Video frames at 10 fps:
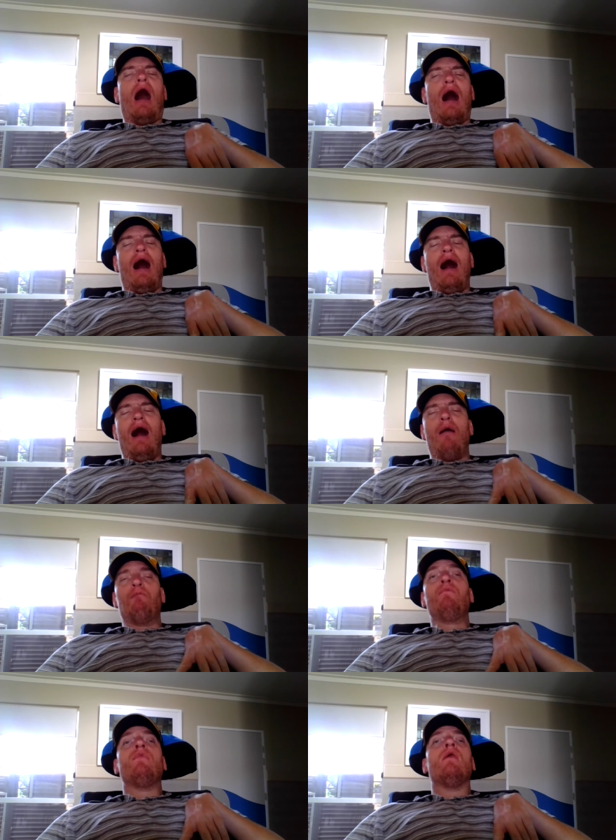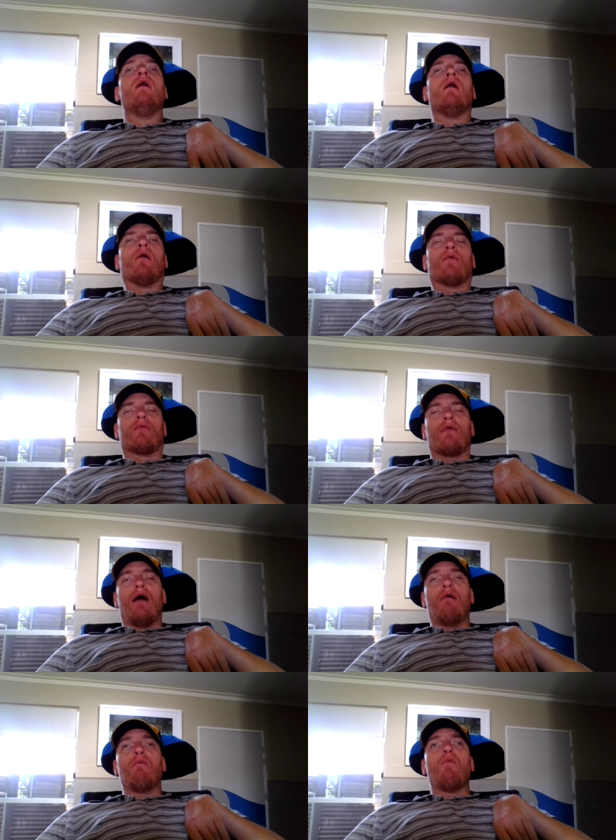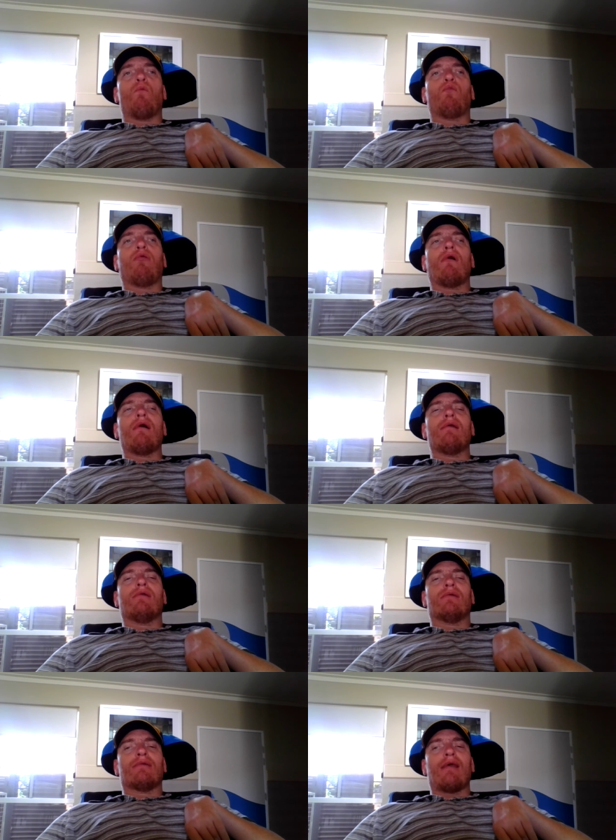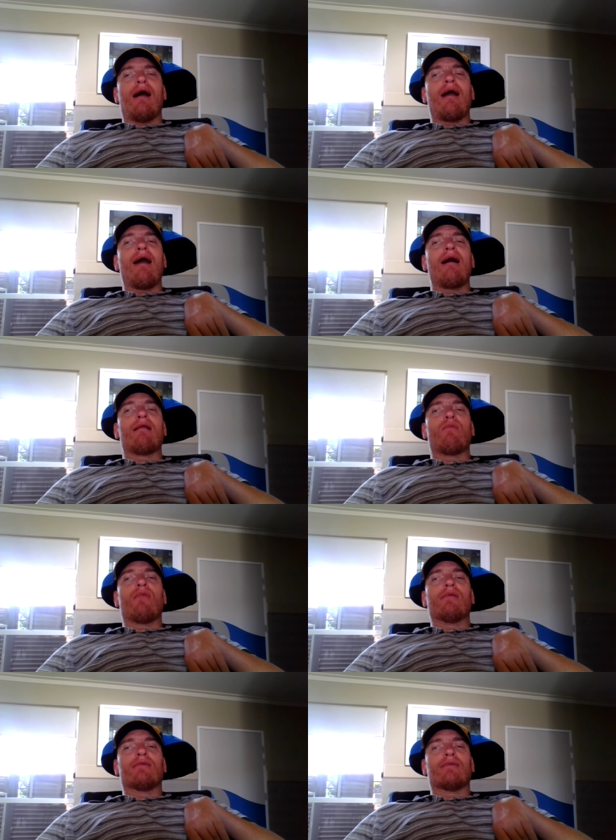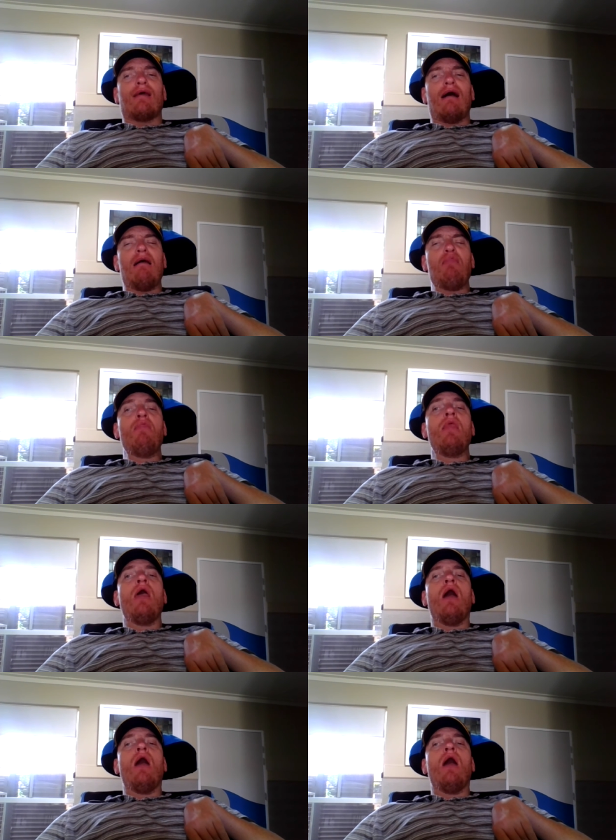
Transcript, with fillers: um, so please stay out of the sun